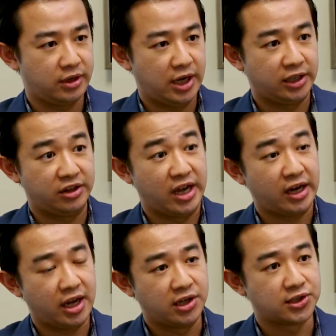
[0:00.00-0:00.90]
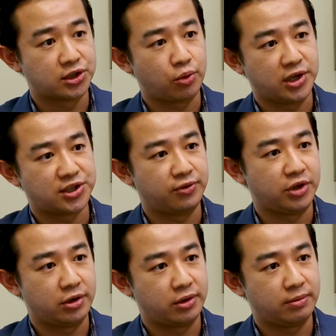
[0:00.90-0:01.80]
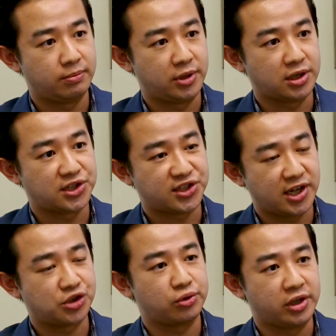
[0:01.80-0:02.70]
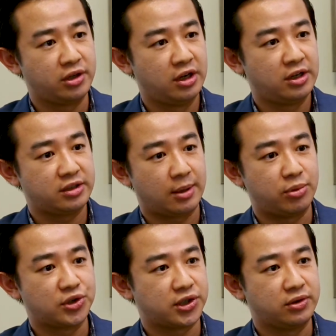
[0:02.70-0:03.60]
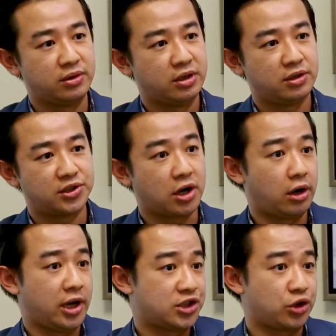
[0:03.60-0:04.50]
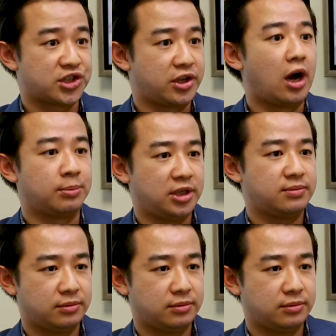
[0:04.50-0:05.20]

And in that case, it's quite severe because essentially that person's heart has just stopped.